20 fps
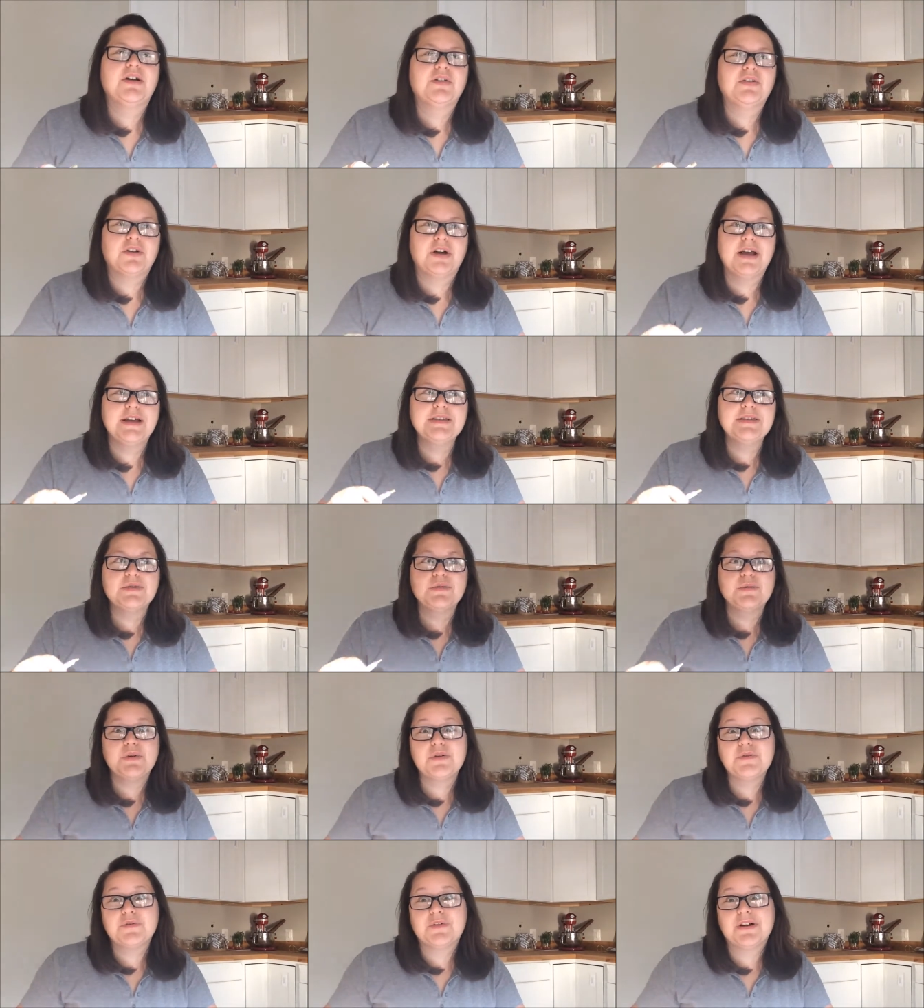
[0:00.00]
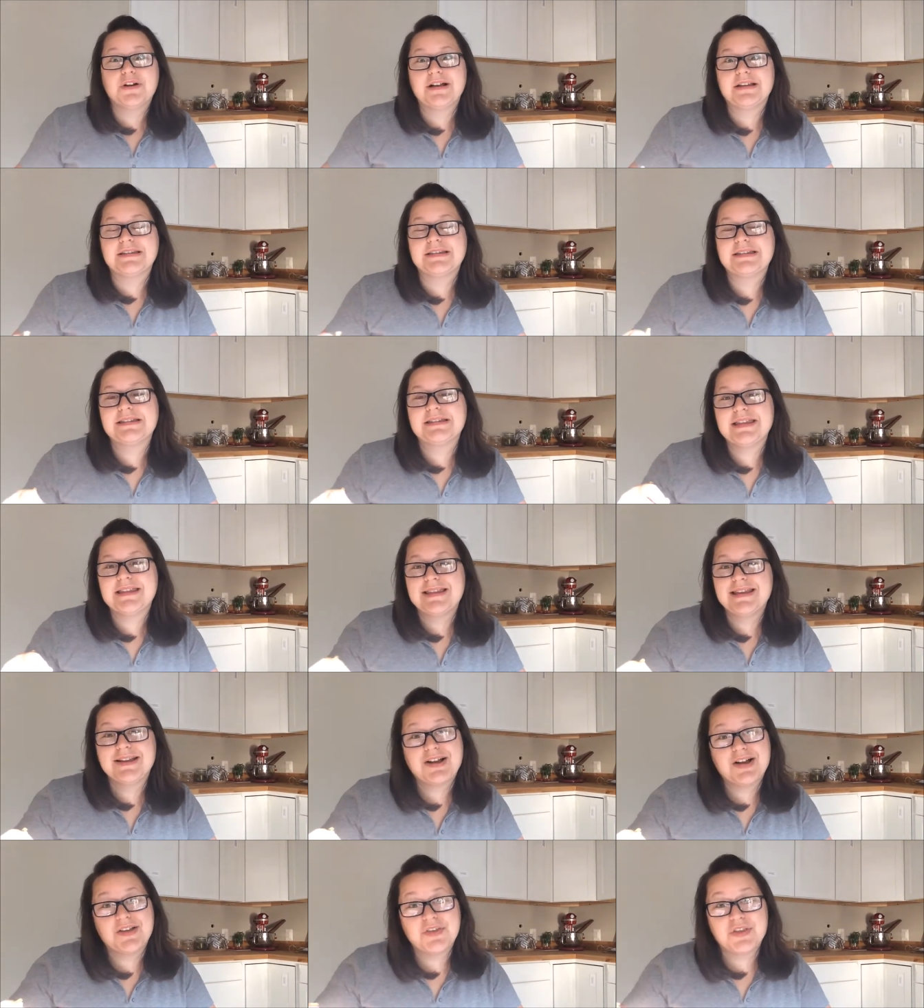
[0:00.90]
Christ's will for us is to
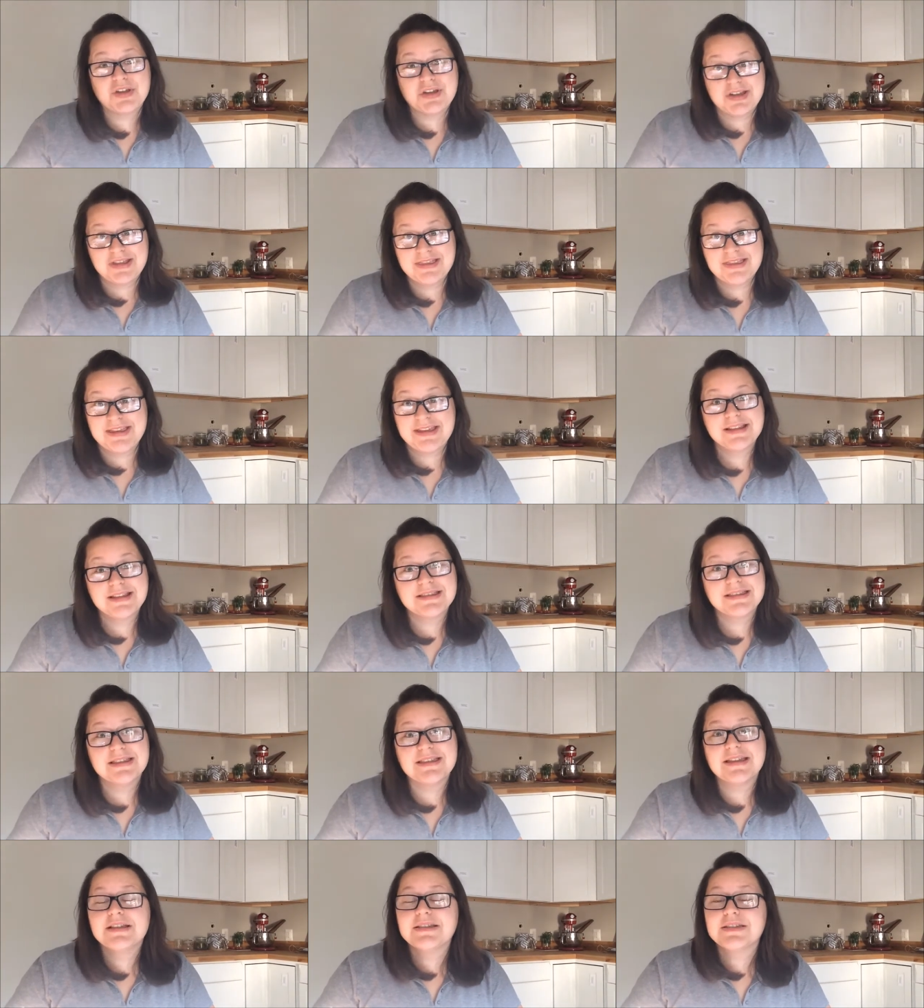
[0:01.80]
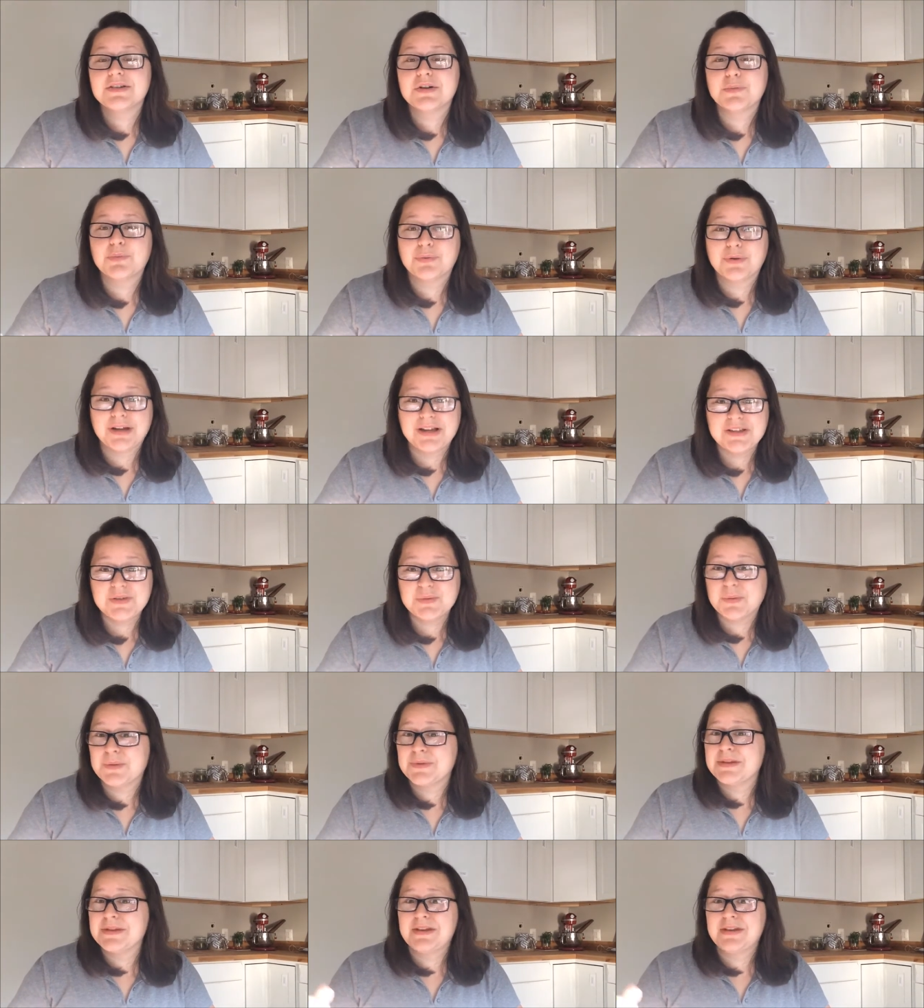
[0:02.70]
think on the good things, the things that are
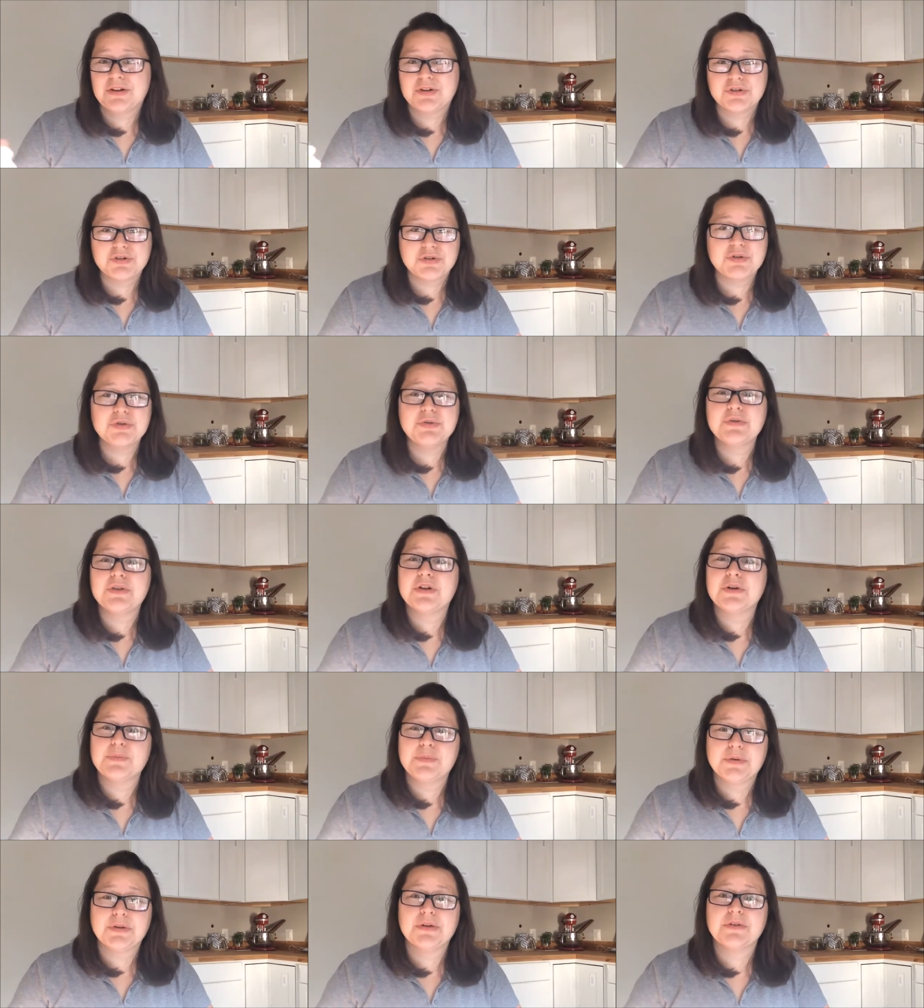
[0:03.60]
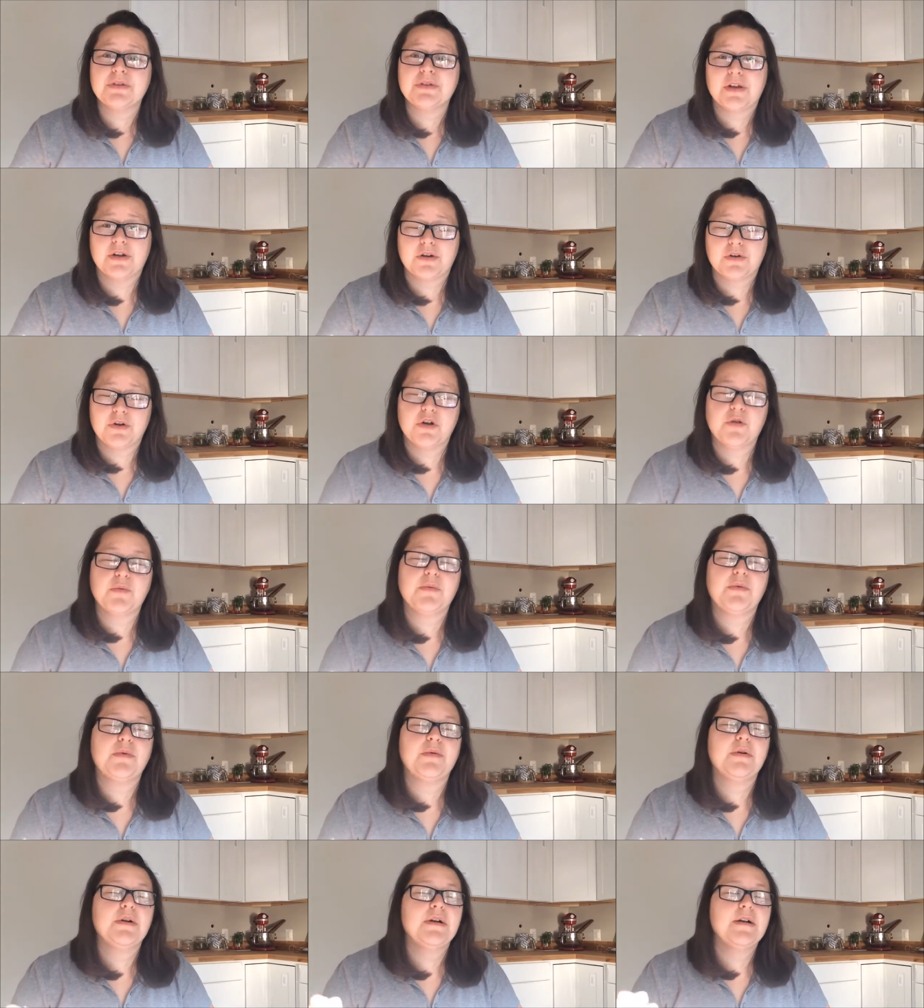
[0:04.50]
praiseworthy, that are true, that are pure, that are
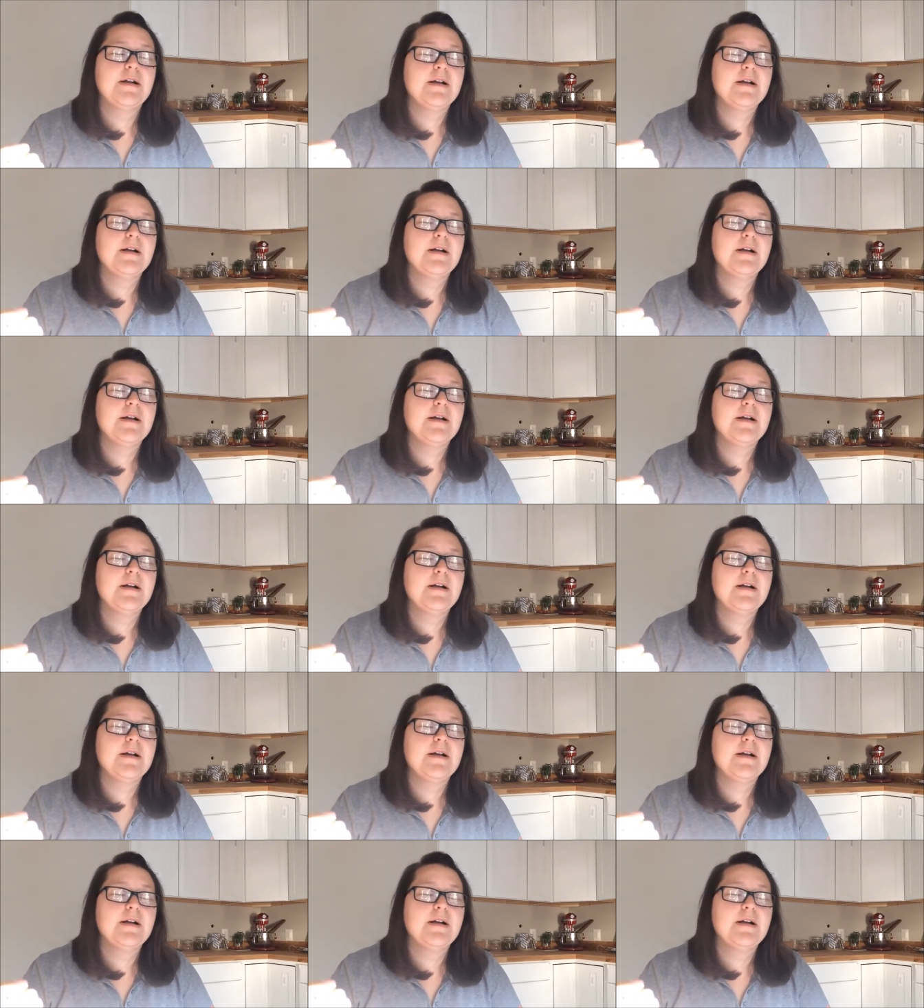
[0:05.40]
noble.